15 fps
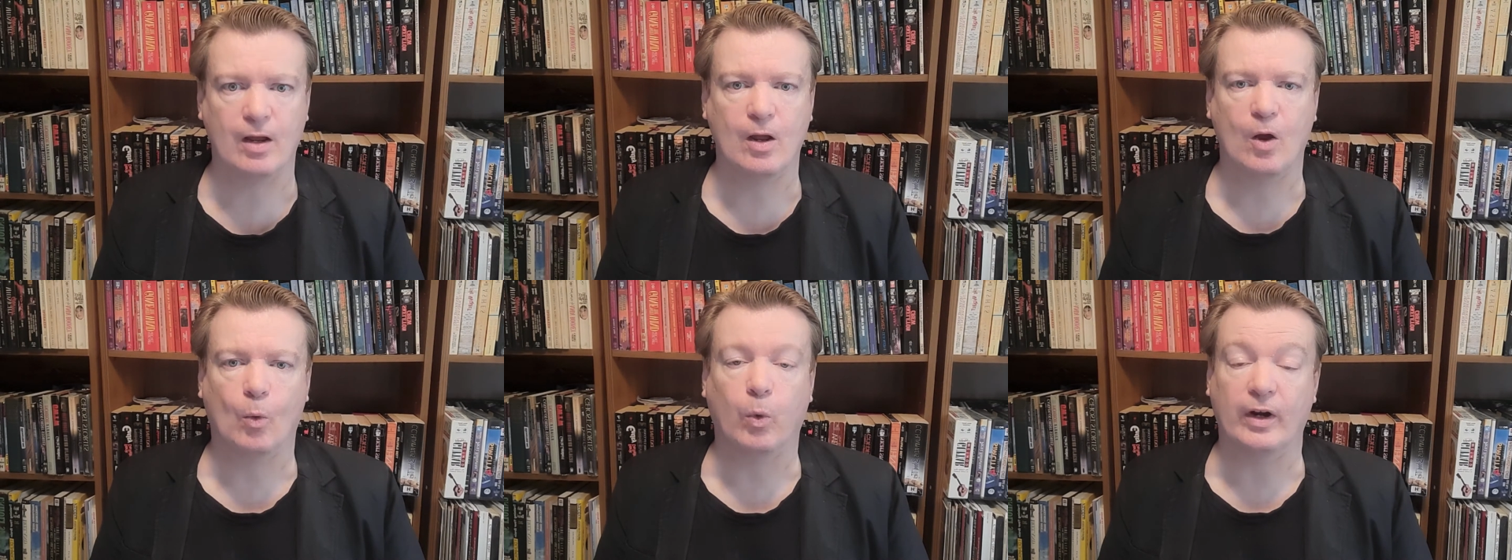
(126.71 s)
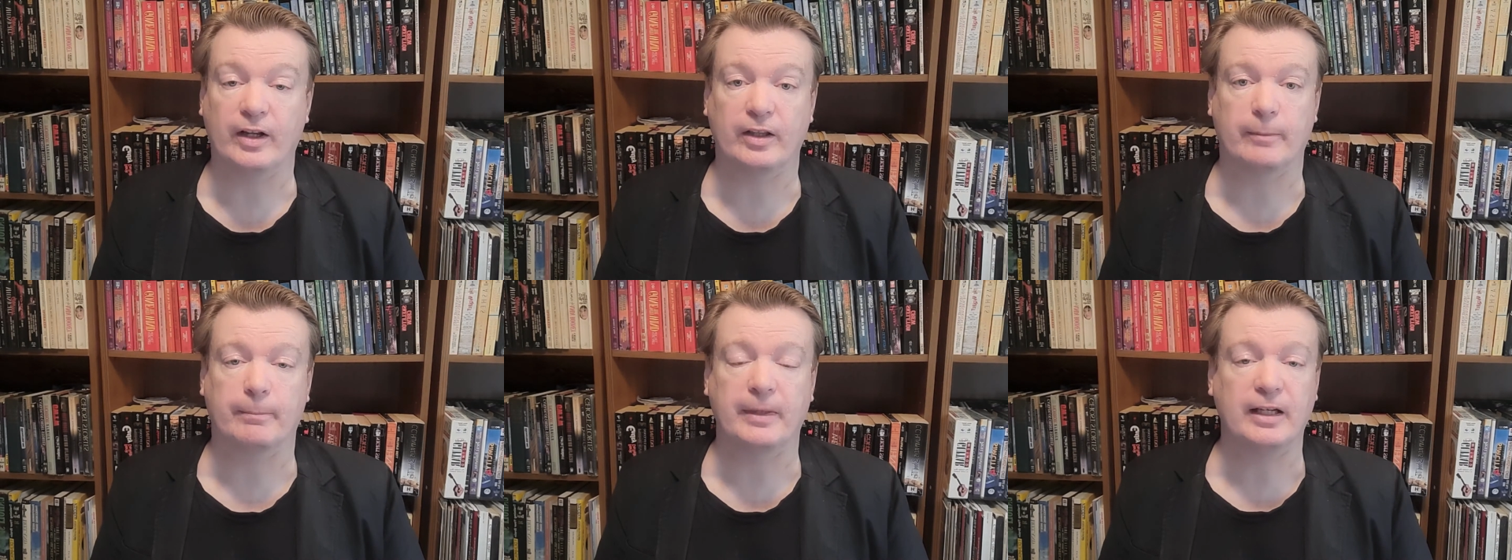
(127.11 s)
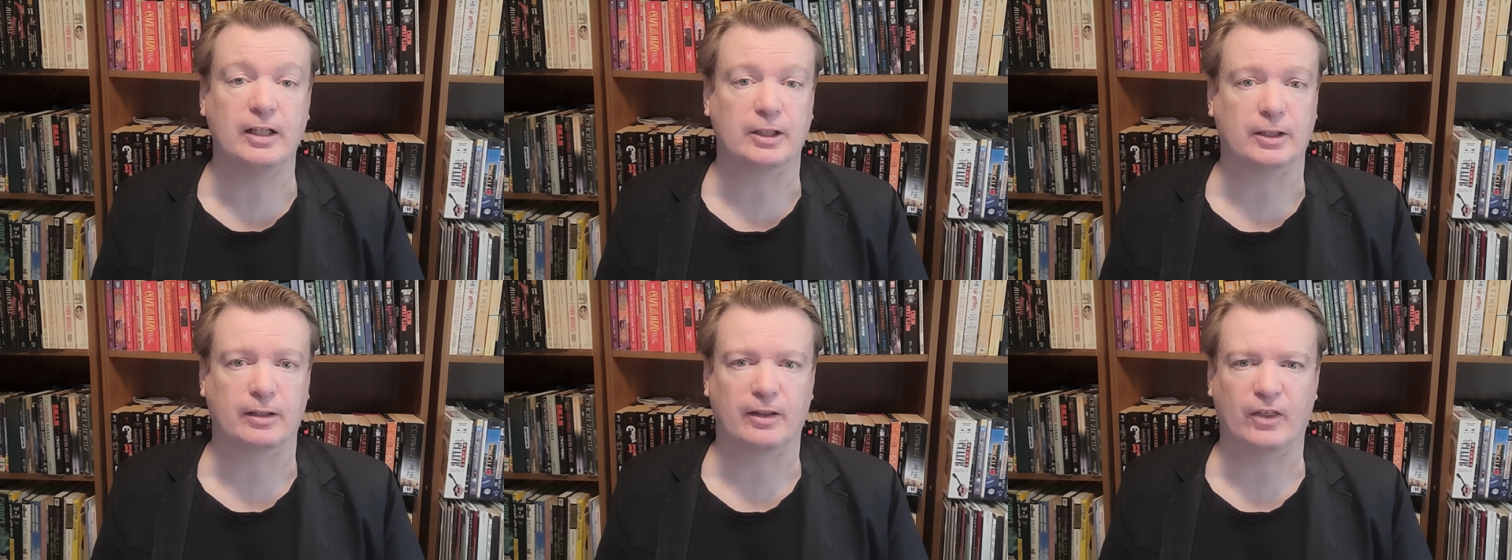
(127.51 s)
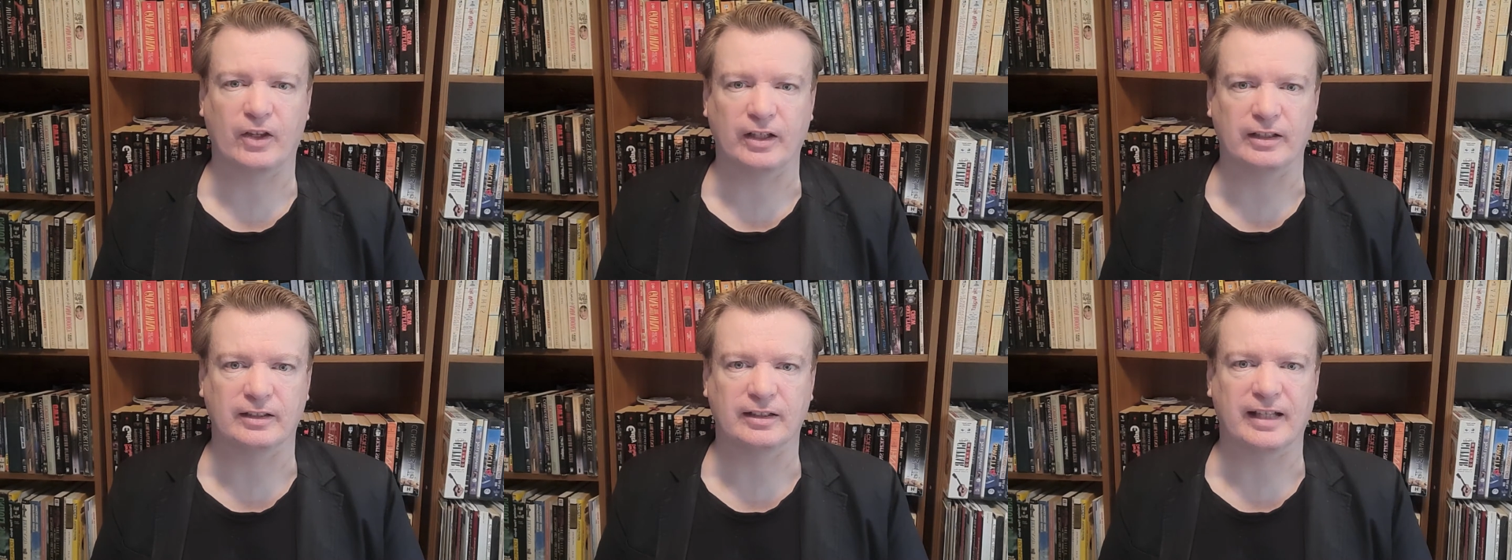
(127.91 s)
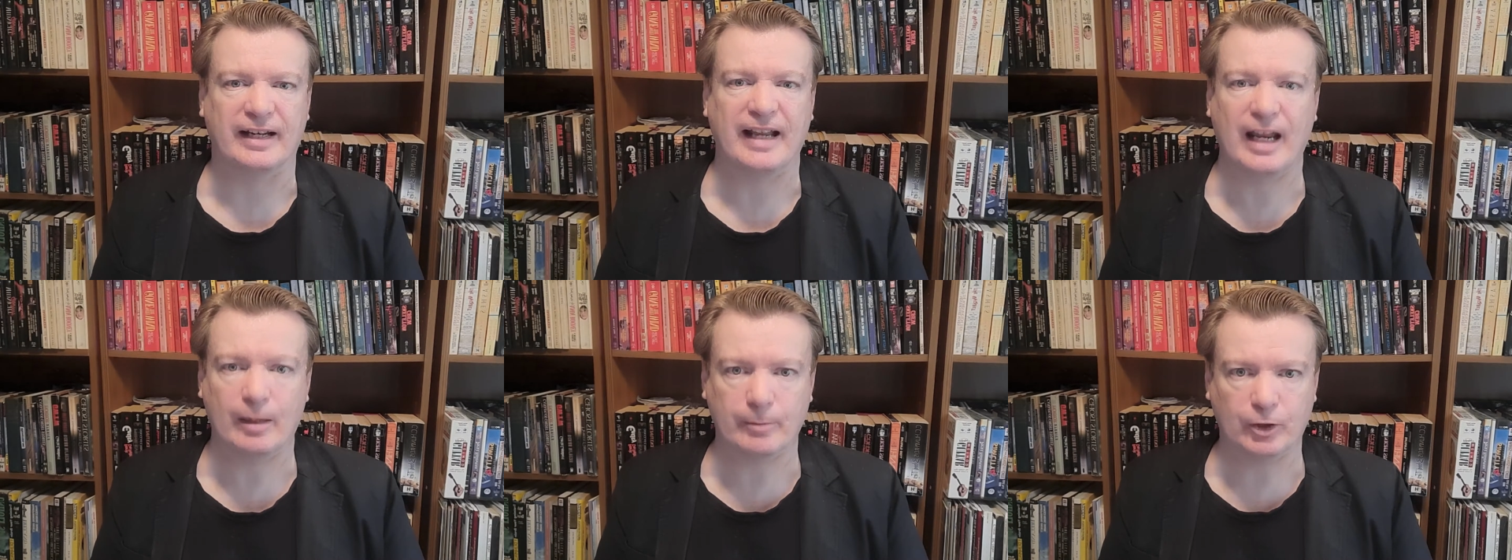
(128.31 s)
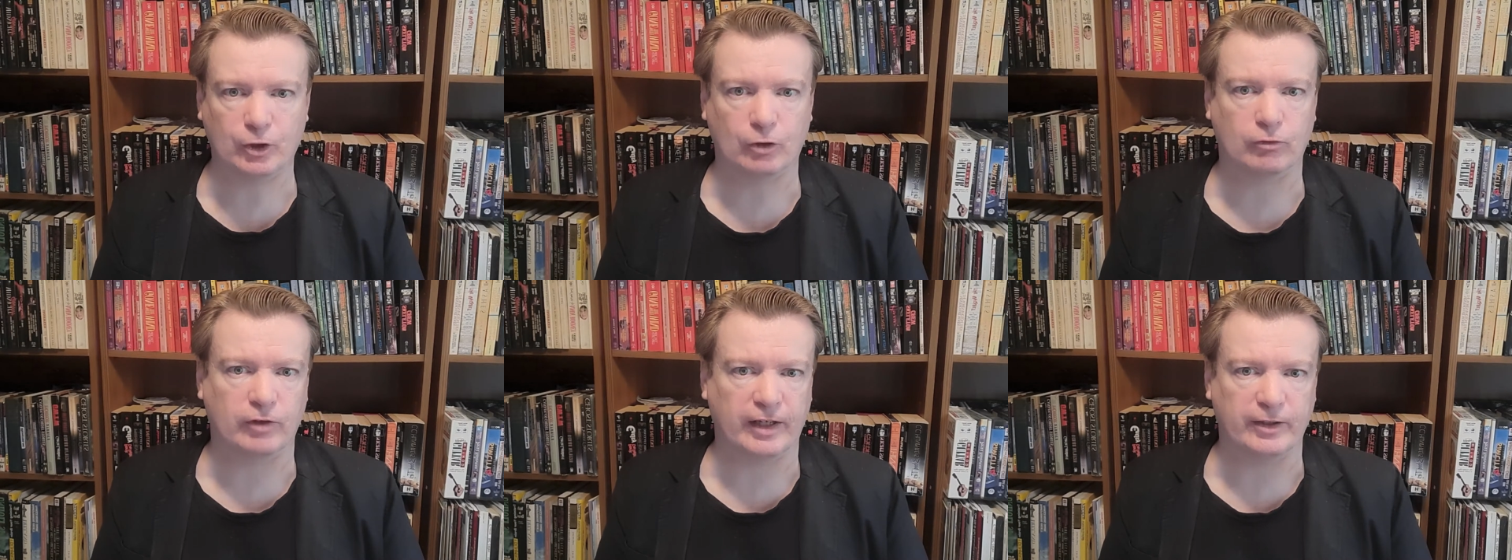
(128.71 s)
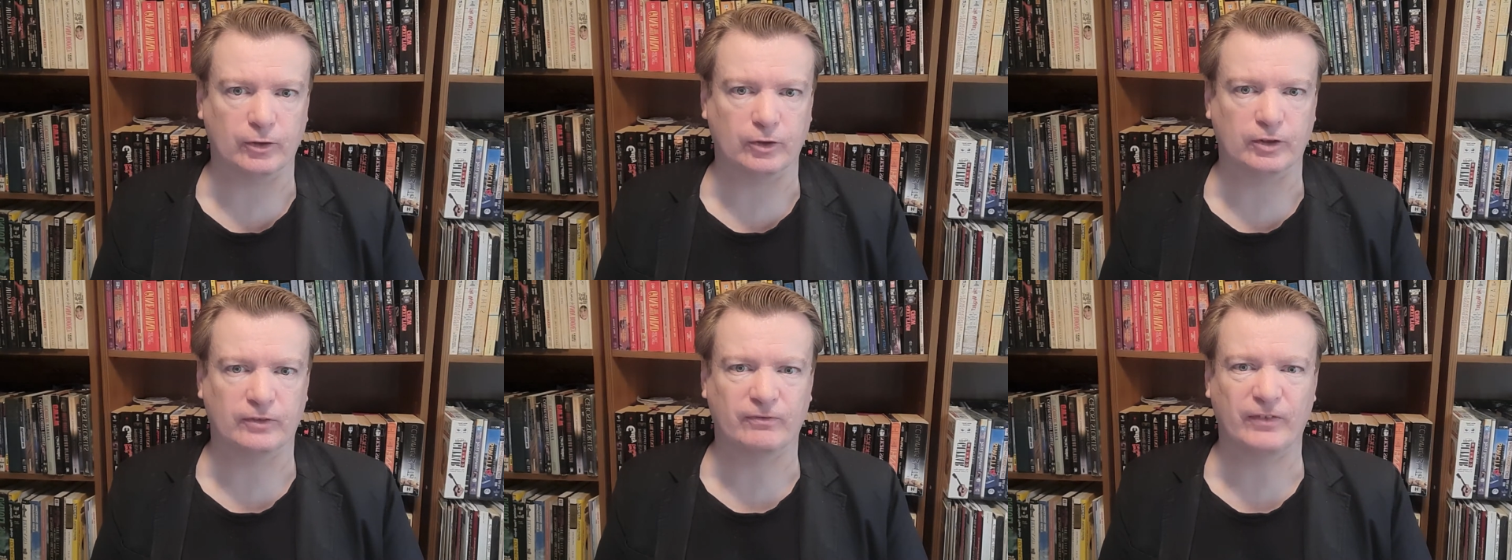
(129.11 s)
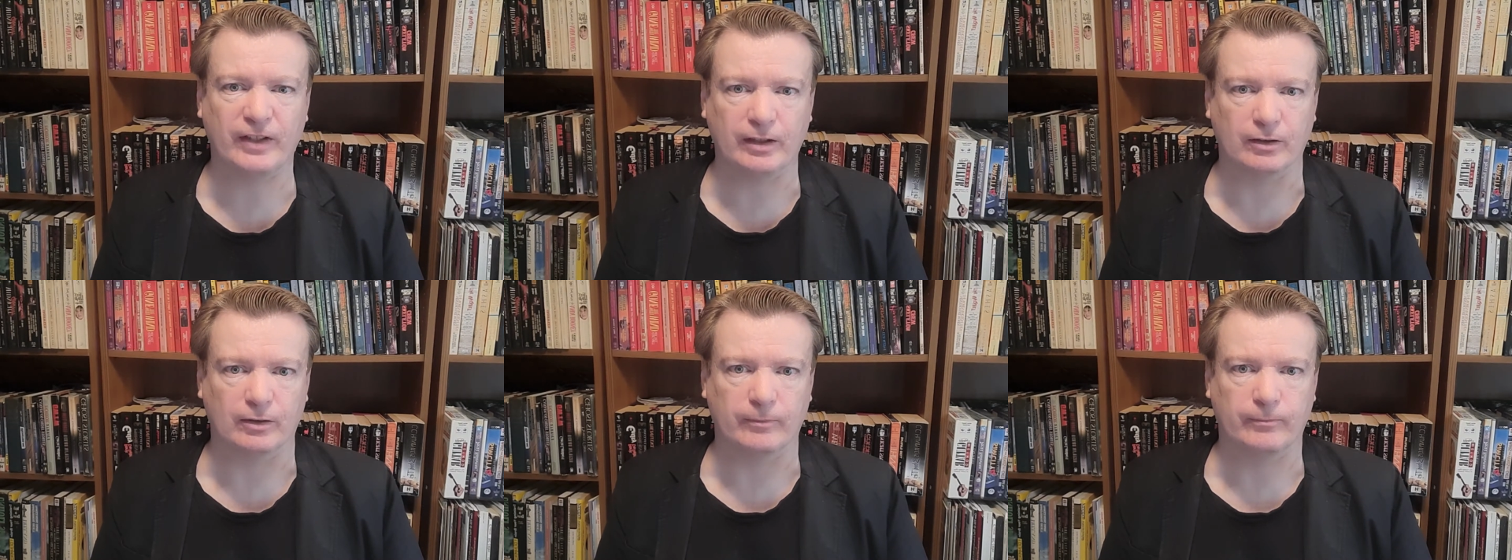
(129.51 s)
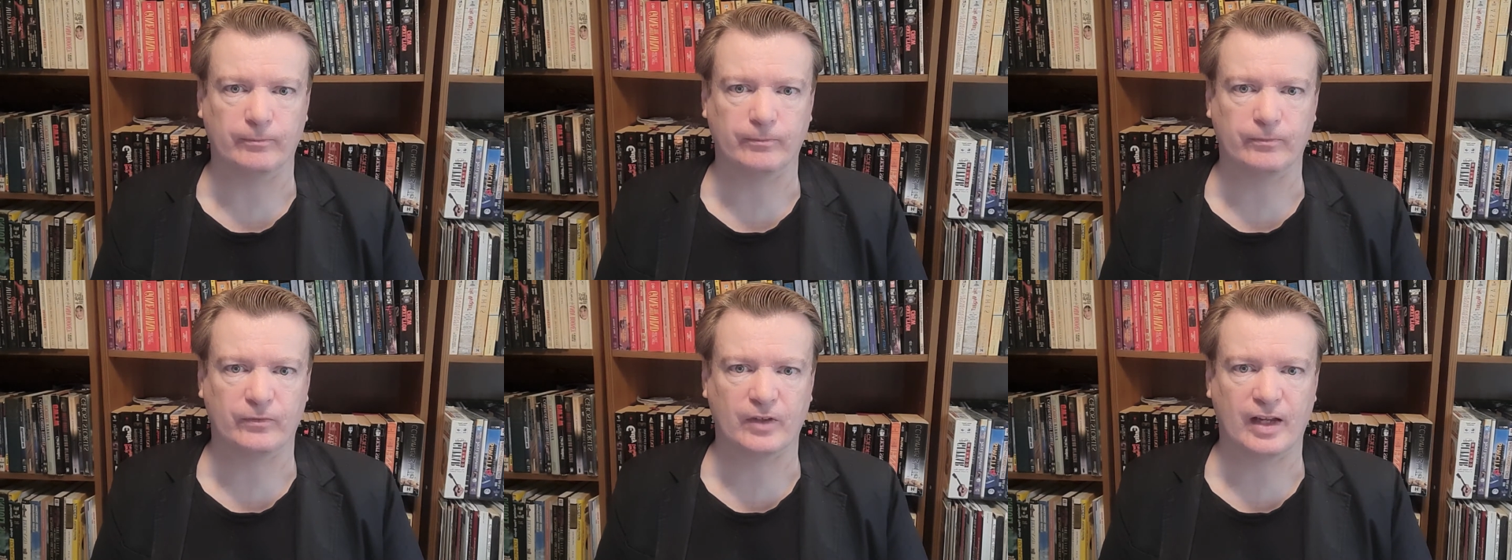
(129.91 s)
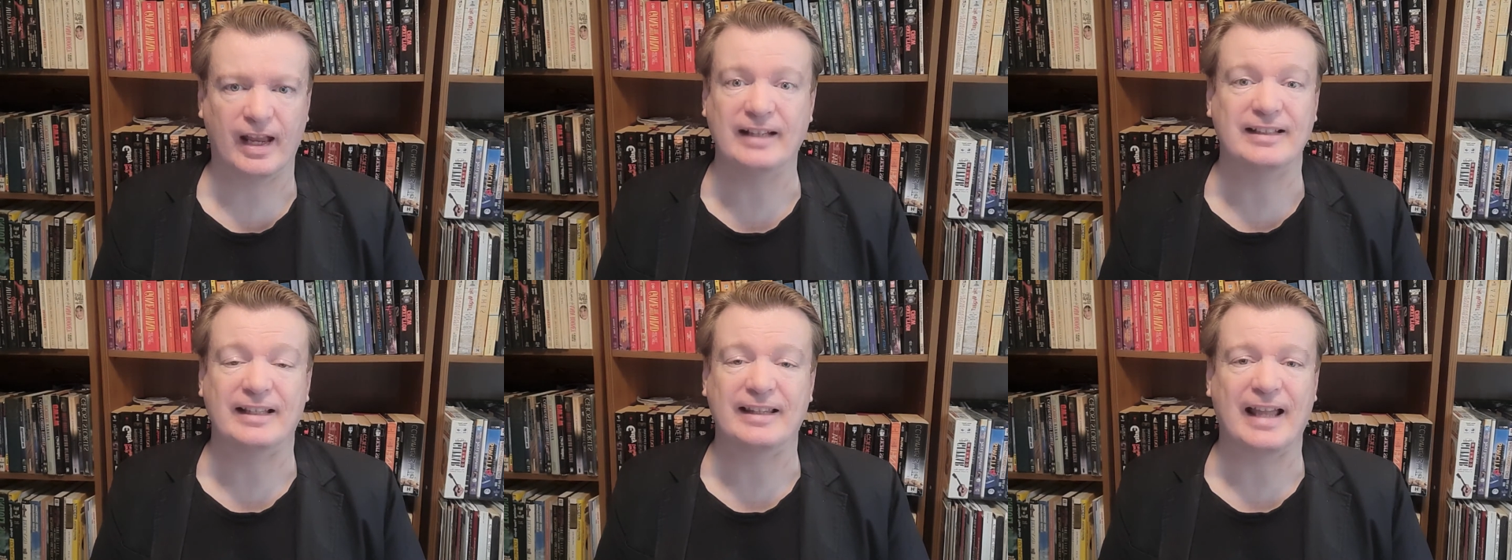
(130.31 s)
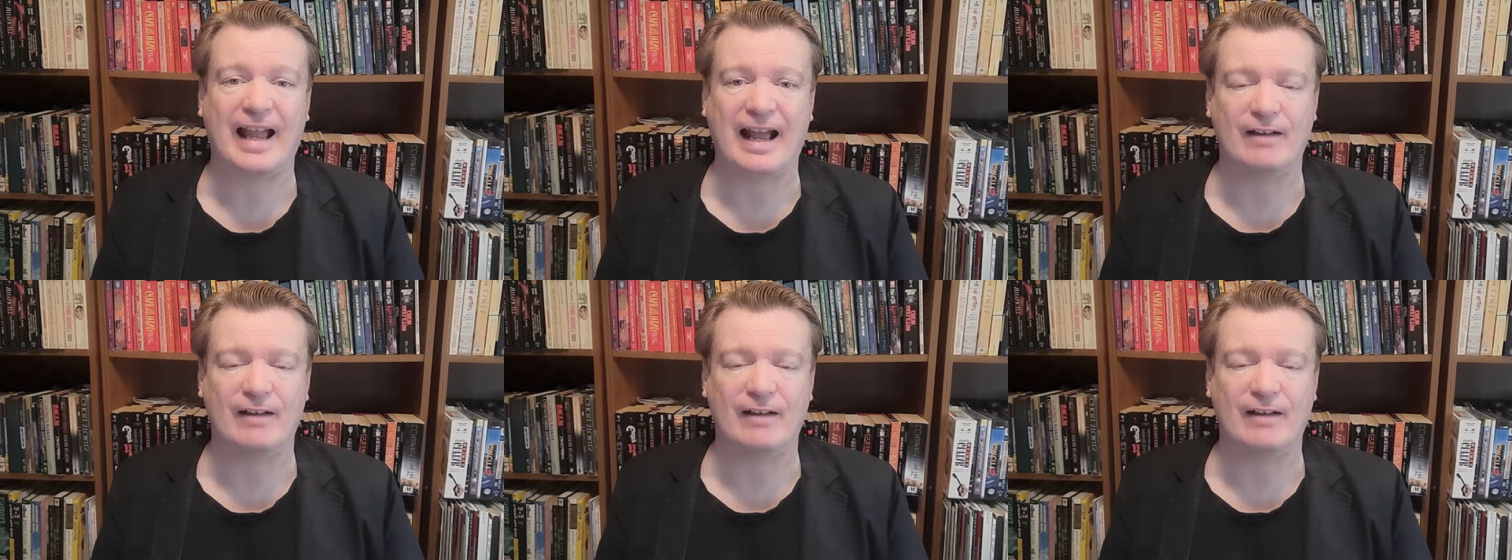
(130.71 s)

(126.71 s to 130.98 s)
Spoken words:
One of the biggest things that amateur writers feel is that they have